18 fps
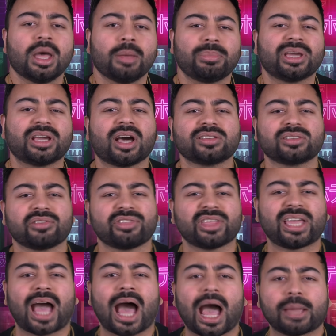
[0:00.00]
because of
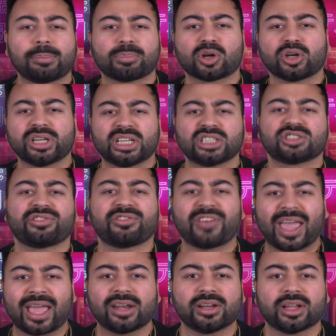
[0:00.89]
the hyper-niche
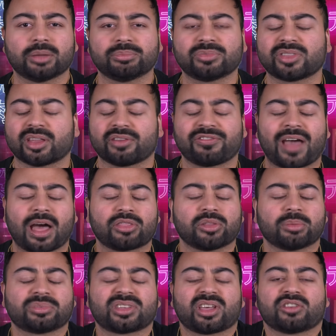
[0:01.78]
fandoms that
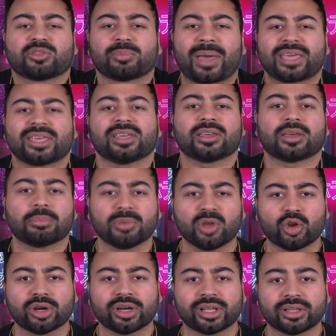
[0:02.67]
found themselves making
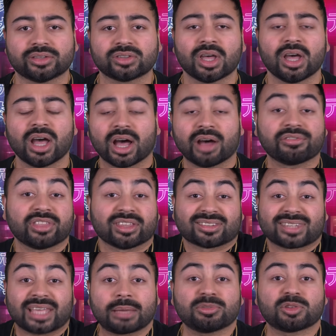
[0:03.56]
communities of the
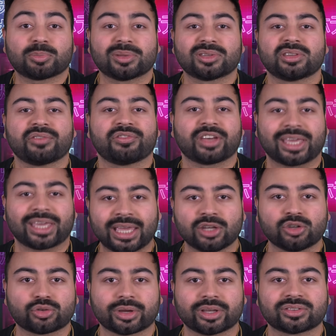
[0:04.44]
same specific
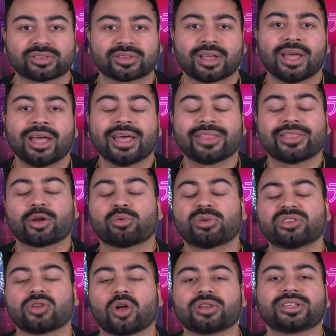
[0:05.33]
interest, there
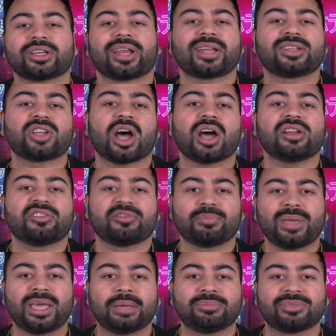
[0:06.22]
resulted a ton of
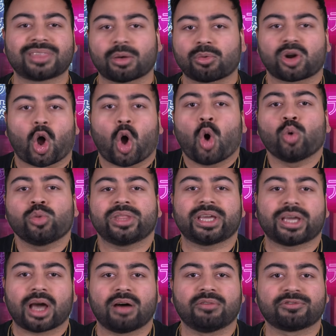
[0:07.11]
memes that would only
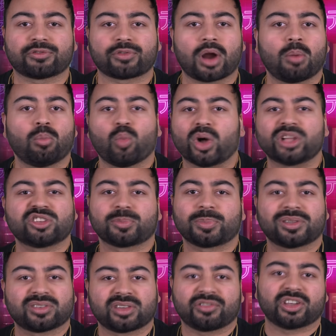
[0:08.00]
come from one
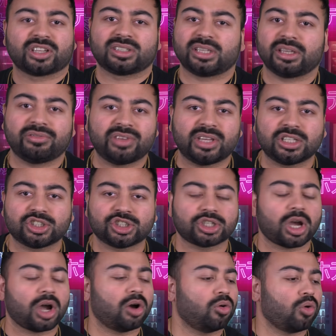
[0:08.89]
specific TV
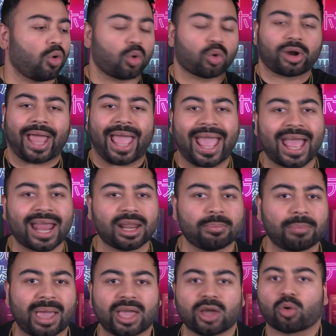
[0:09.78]
show or
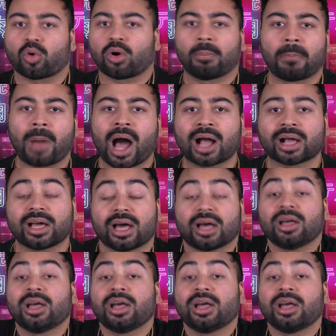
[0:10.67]
anime or manga